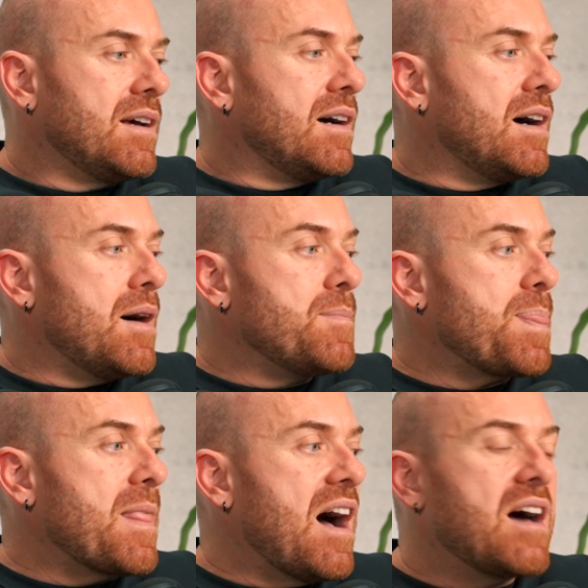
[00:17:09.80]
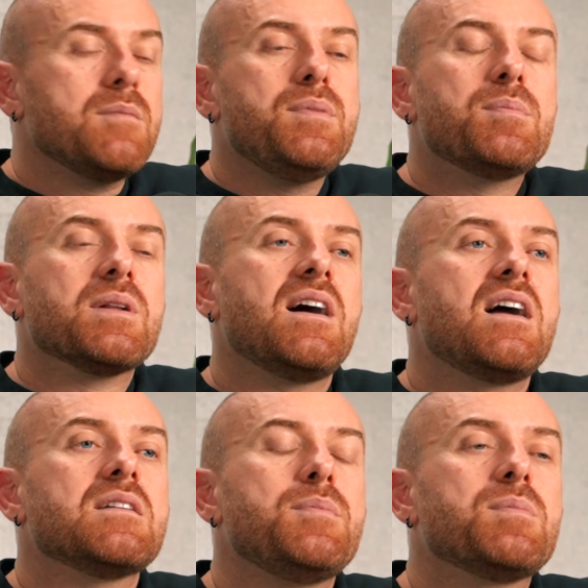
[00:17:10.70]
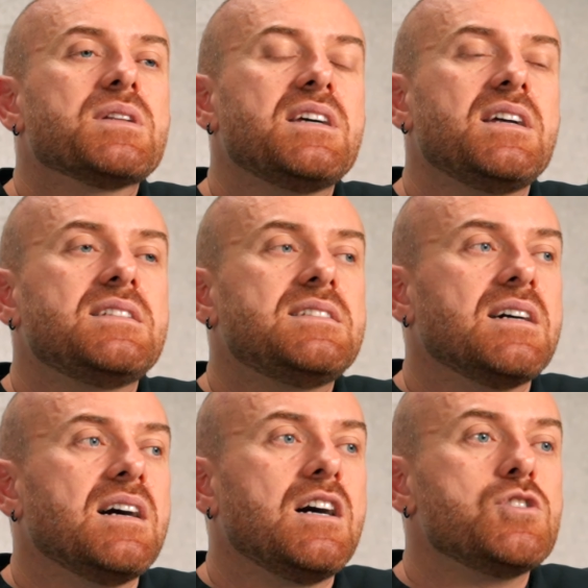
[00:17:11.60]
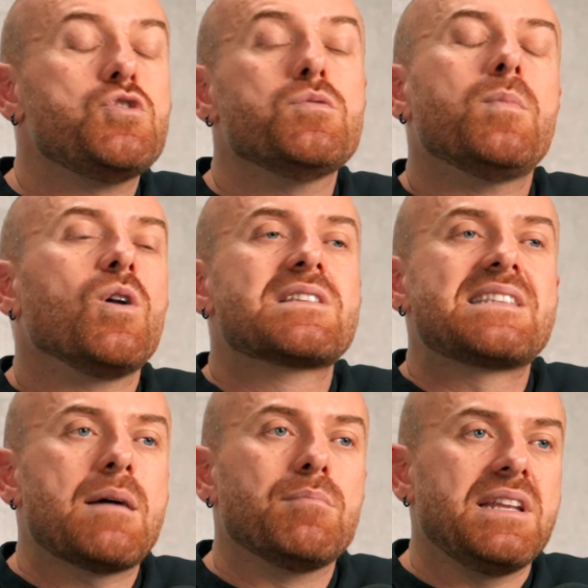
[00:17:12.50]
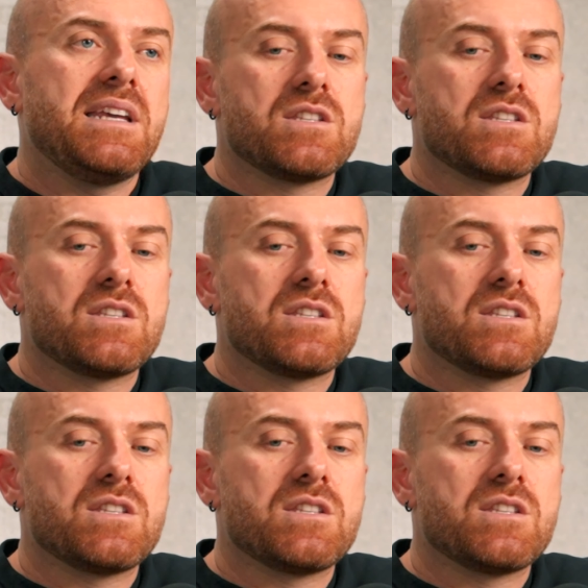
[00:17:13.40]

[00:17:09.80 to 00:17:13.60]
Other people are the people that do bulk sampling,